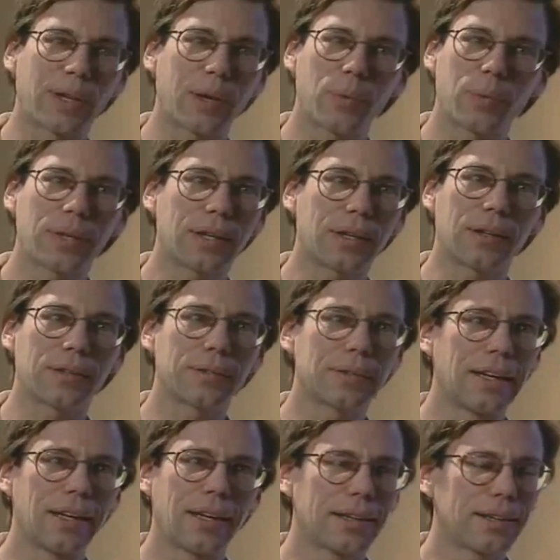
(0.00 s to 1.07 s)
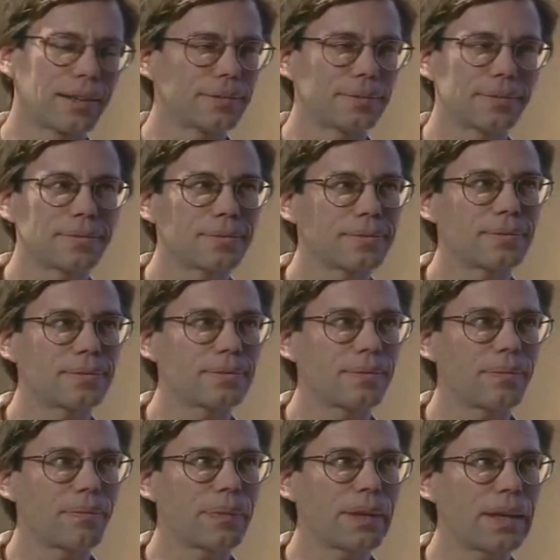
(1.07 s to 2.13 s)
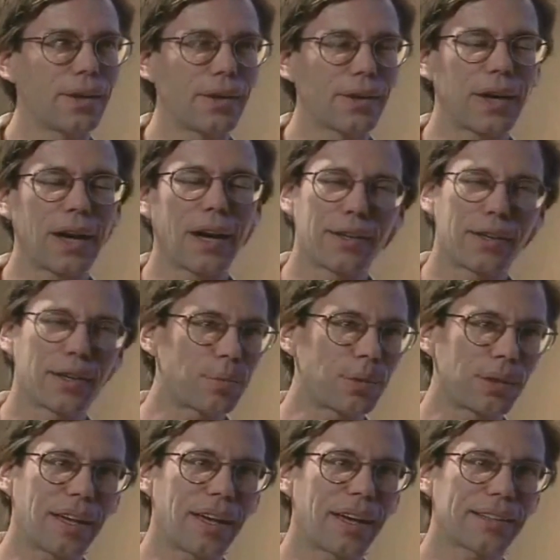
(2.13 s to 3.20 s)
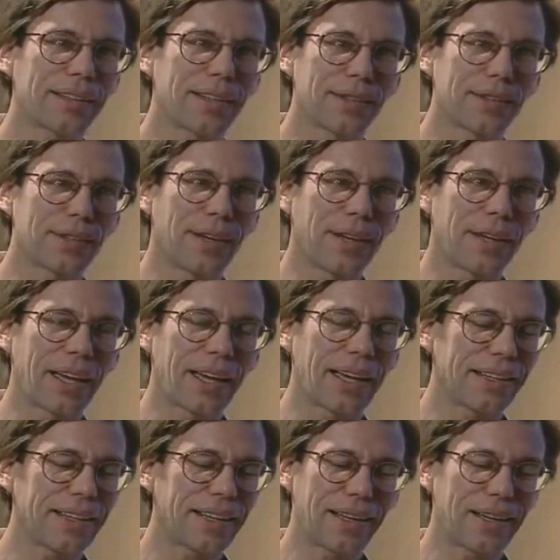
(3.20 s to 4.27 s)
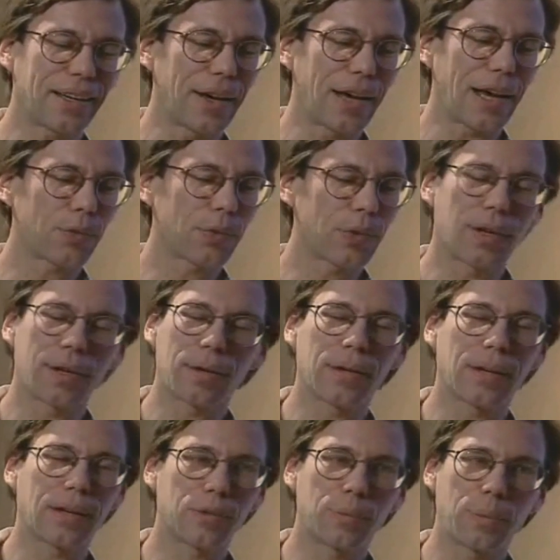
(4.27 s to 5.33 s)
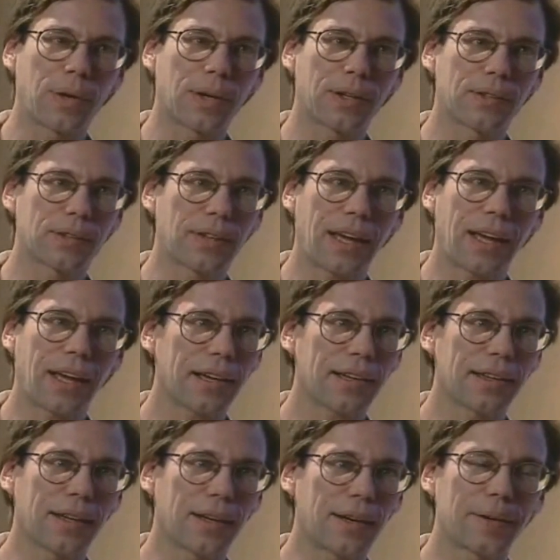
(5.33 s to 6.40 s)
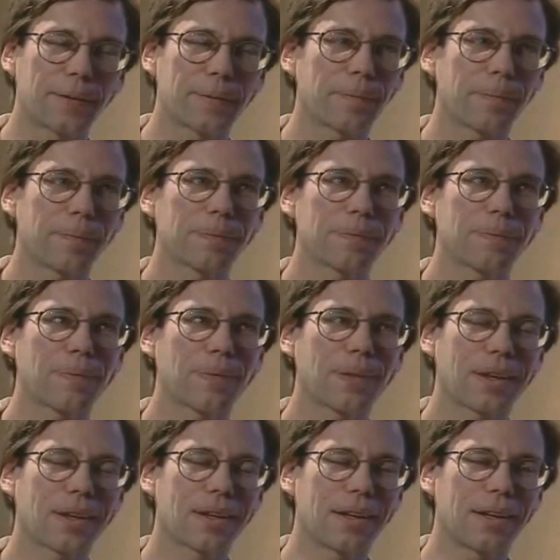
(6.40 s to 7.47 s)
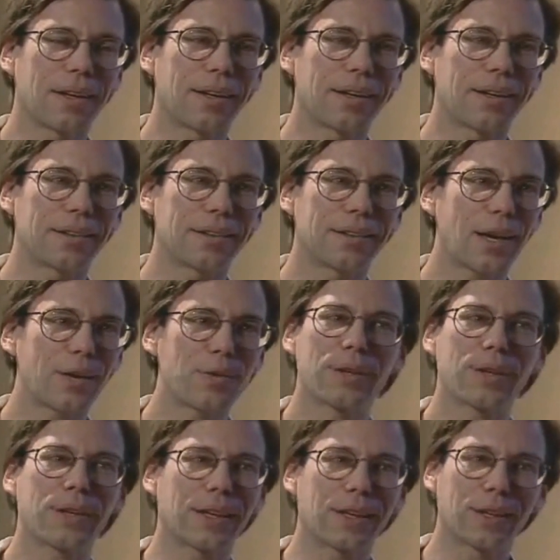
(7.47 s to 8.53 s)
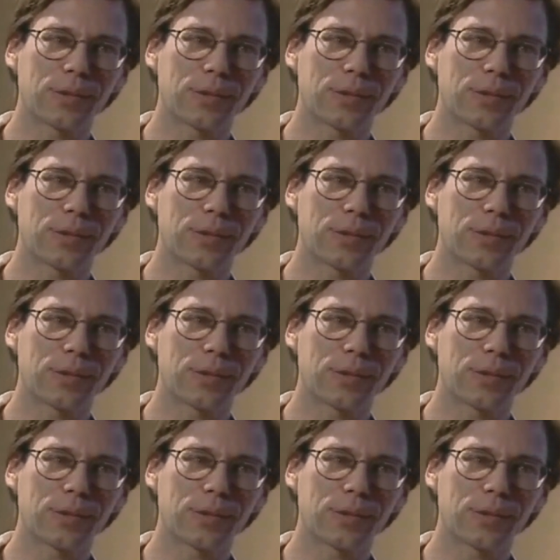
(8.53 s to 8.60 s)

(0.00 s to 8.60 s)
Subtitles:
and they, you know, they're out here to protect us and all that. You know, after the experiences I had there, everything